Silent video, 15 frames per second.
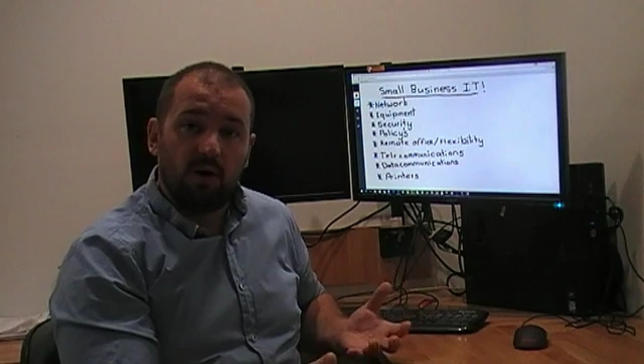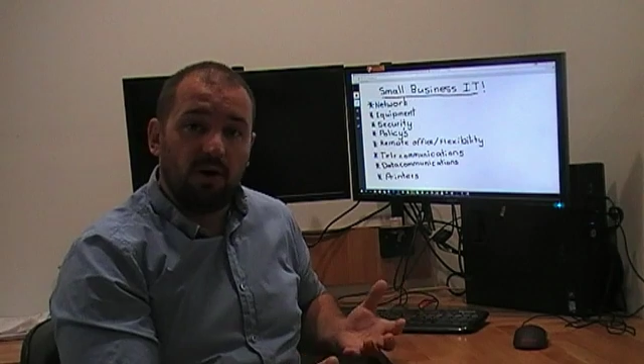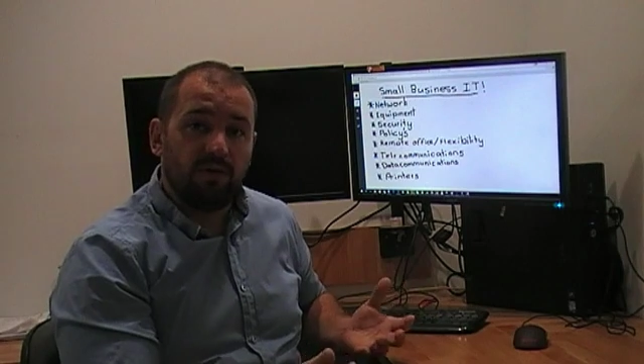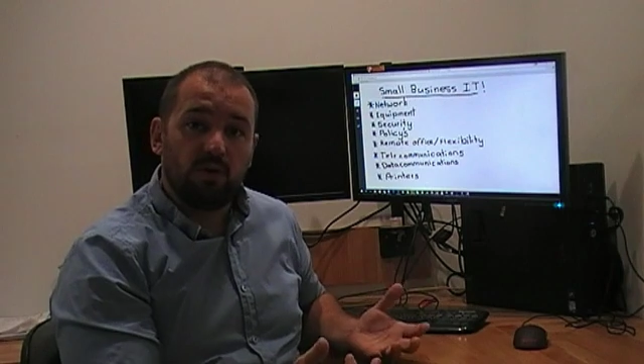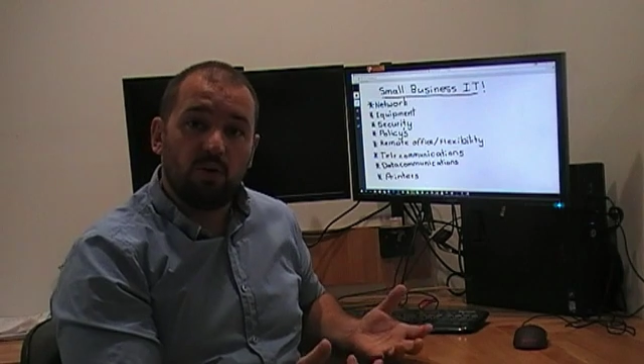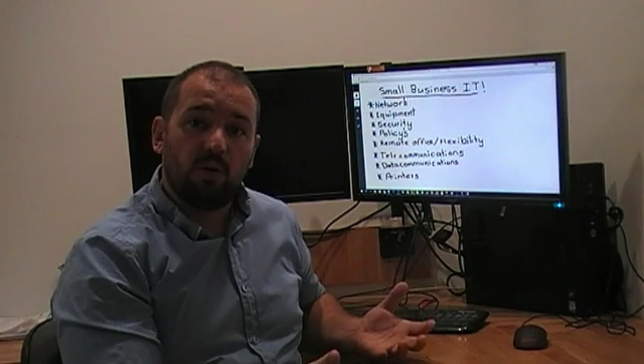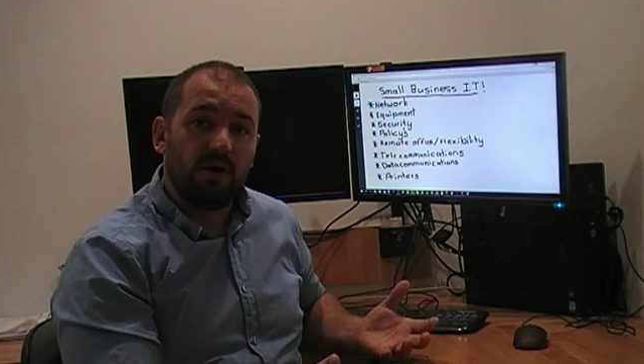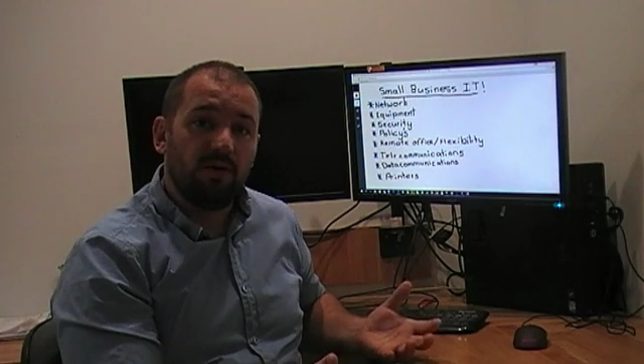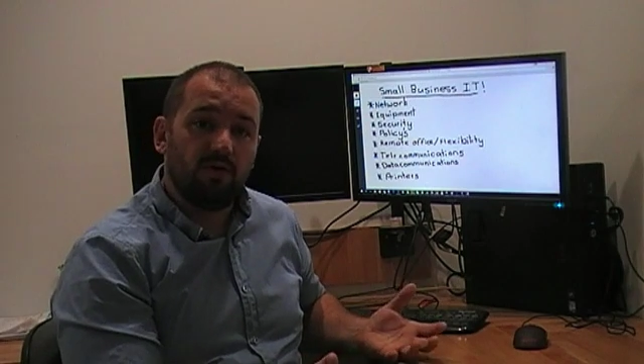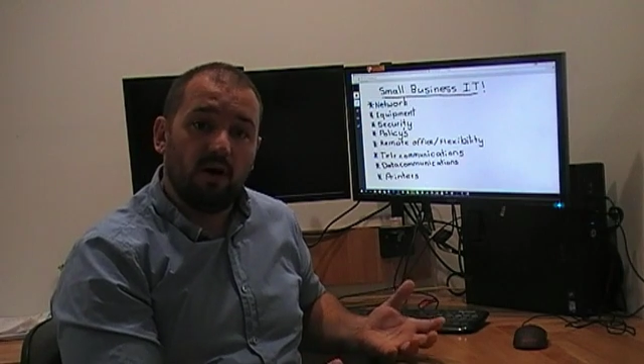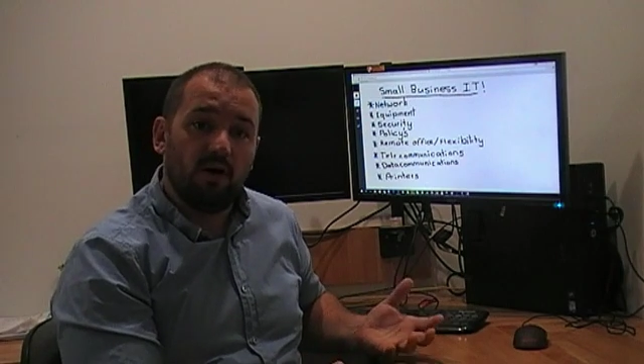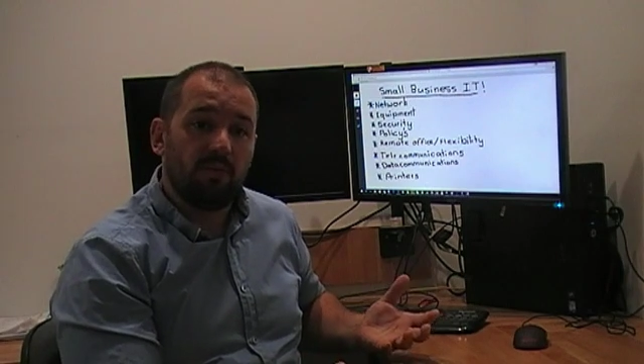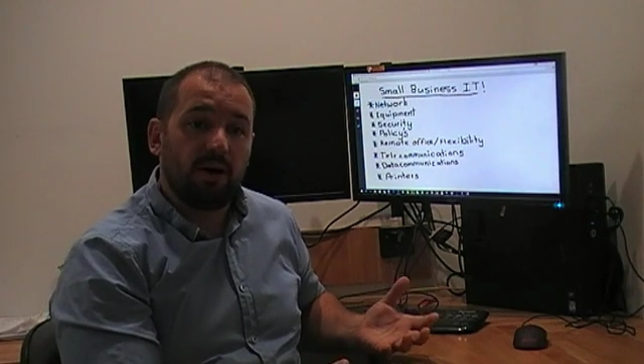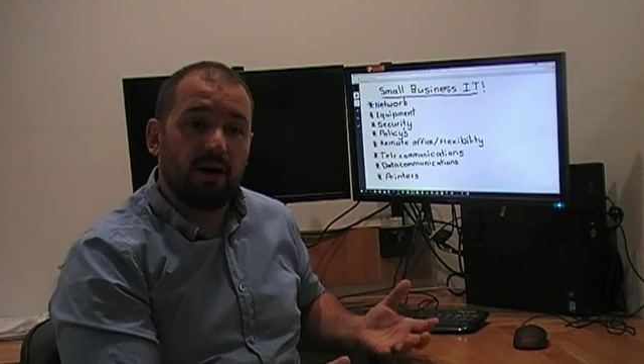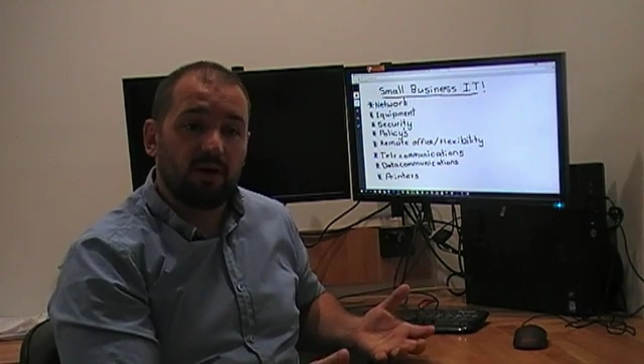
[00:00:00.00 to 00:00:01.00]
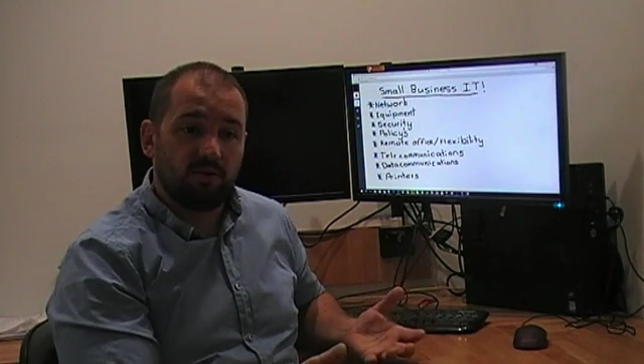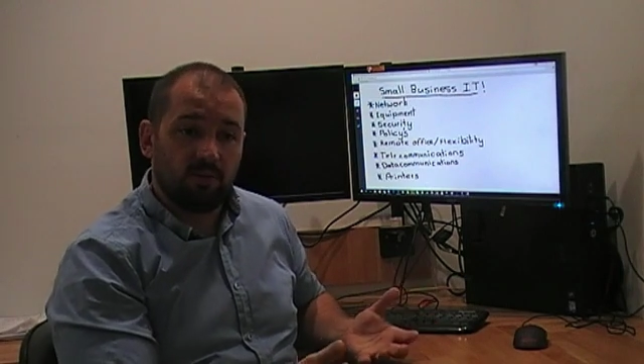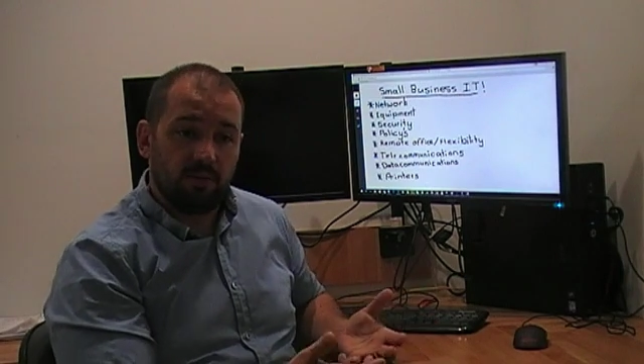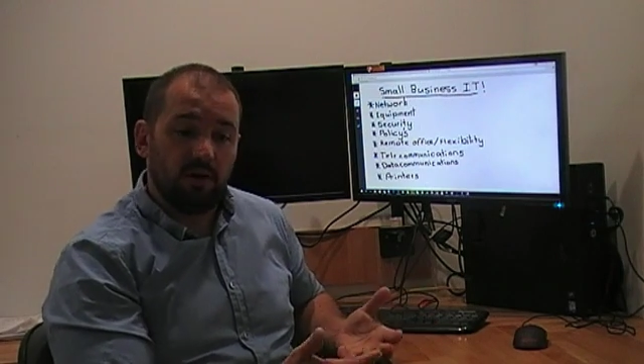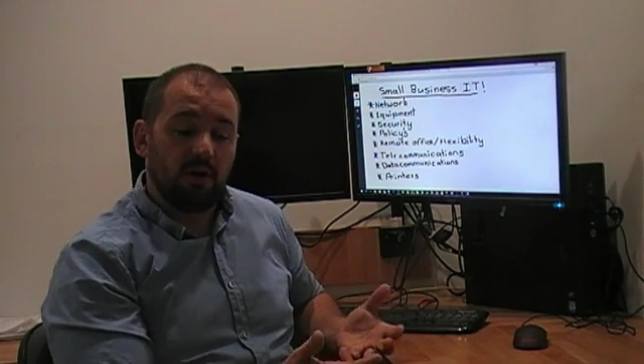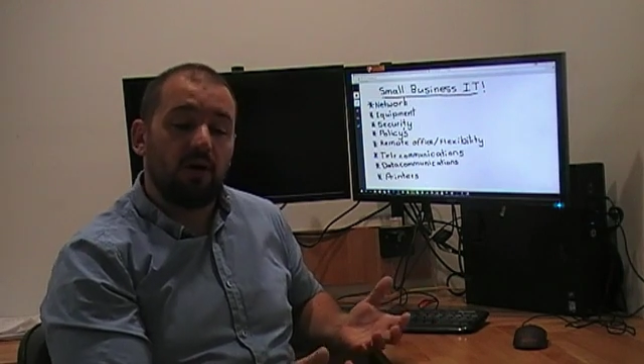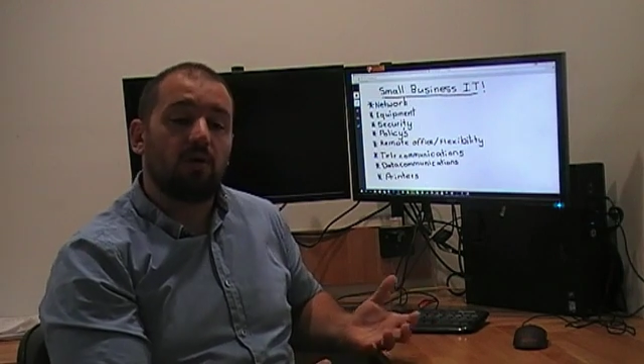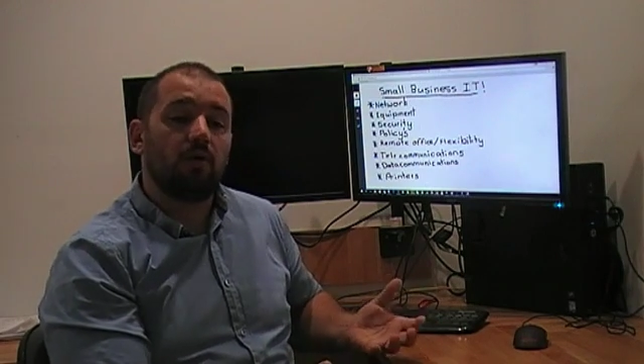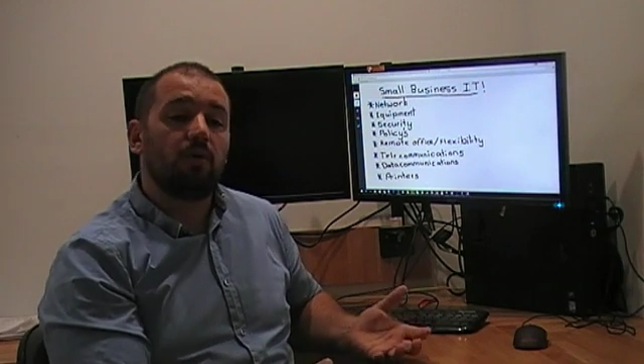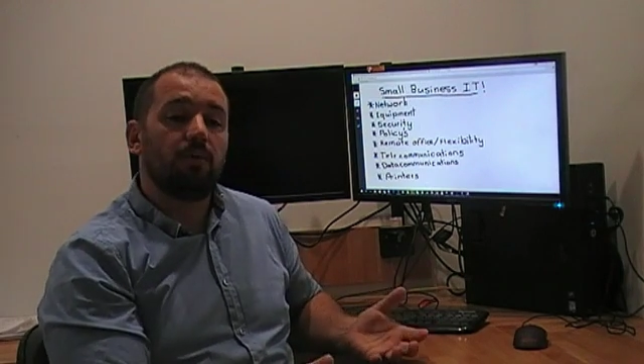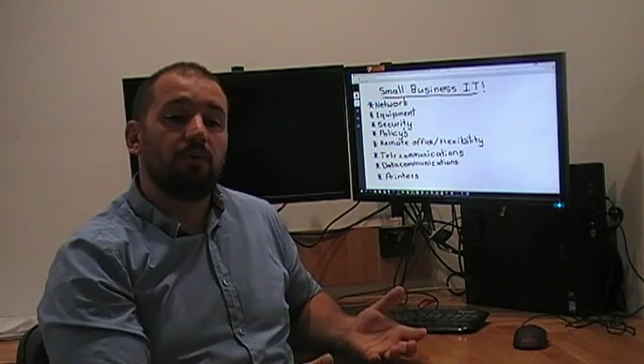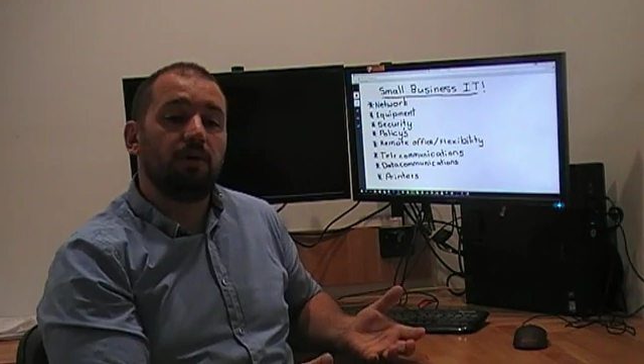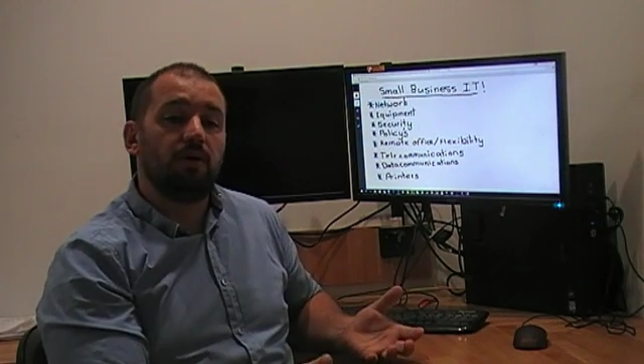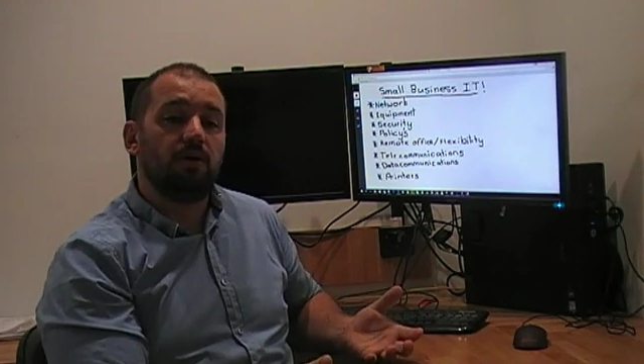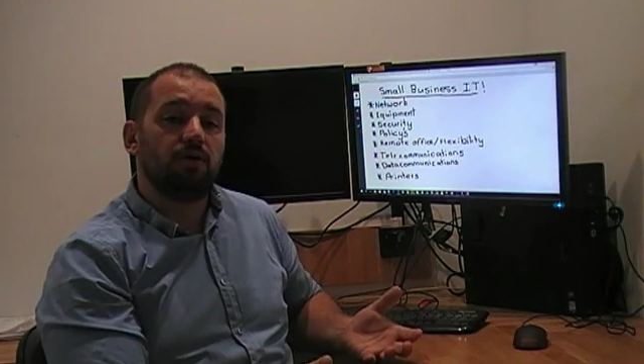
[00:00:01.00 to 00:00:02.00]
buy for 25 bucks from your local
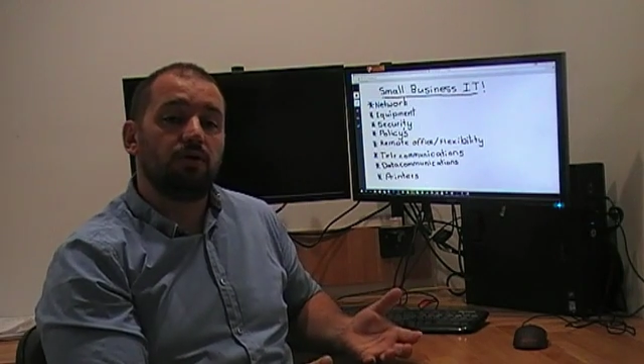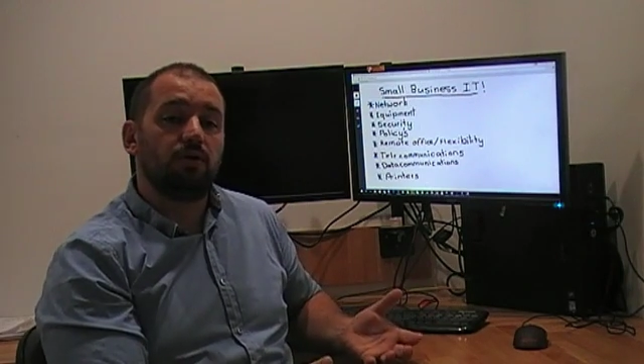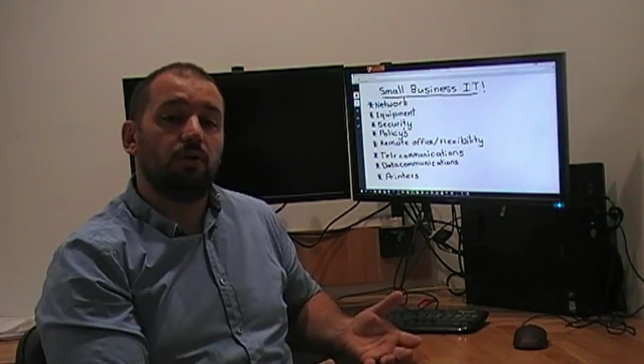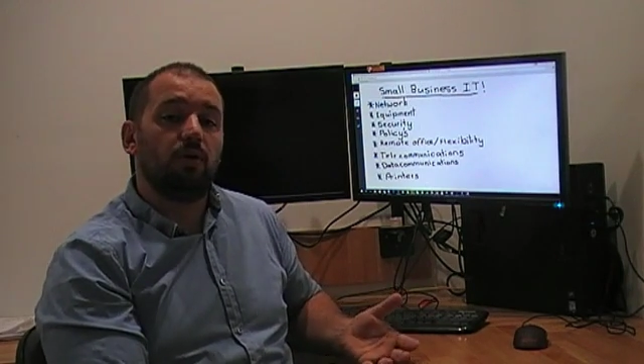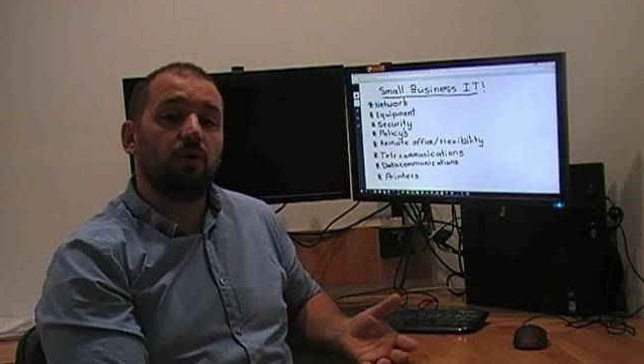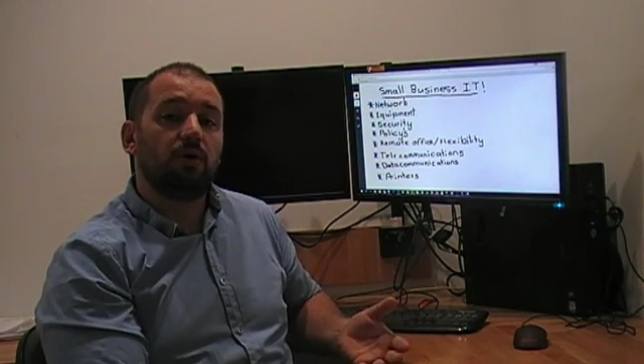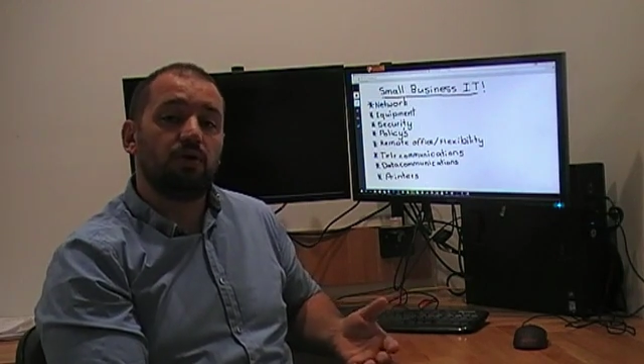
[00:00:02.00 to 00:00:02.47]
computer store,